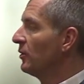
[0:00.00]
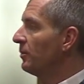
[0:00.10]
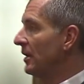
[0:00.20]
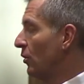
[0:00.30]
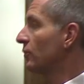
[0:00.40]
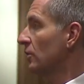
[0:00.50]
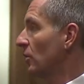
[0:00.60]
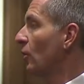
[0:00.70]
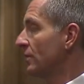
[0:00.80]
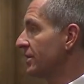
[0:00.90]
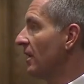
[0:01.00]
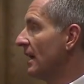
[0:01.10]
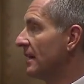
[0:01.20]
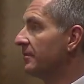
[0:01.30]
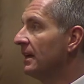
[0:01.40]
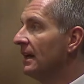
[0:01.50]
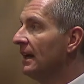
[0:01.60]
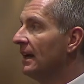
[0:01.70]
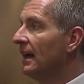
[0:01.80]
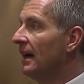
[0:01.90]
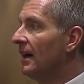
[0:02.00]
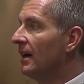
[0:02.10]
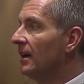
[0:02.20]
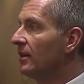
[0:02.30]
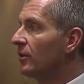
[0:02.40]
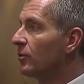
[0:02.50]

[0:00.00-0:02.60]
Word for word: but over, over time uh,